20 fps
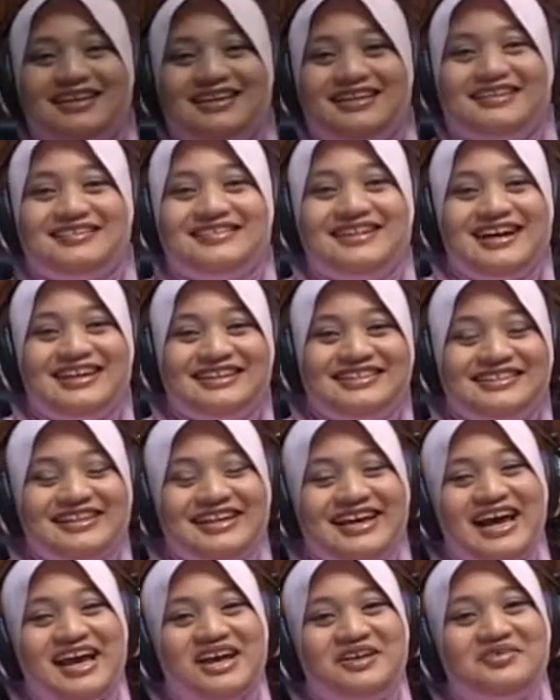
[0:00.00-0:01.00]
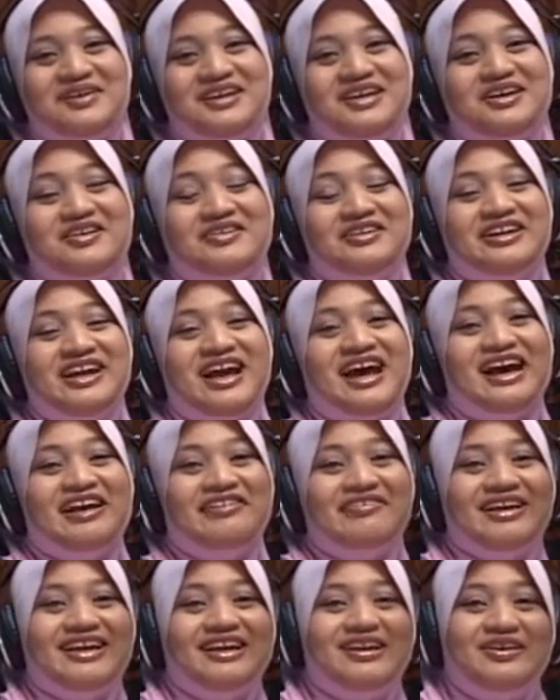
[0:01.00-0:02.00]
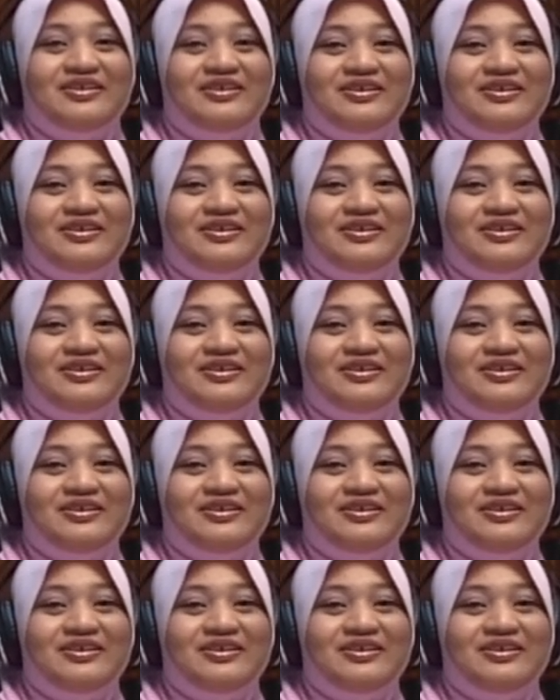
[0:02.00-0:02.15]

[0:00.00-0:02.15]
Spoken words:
It's IT Hour on iRadio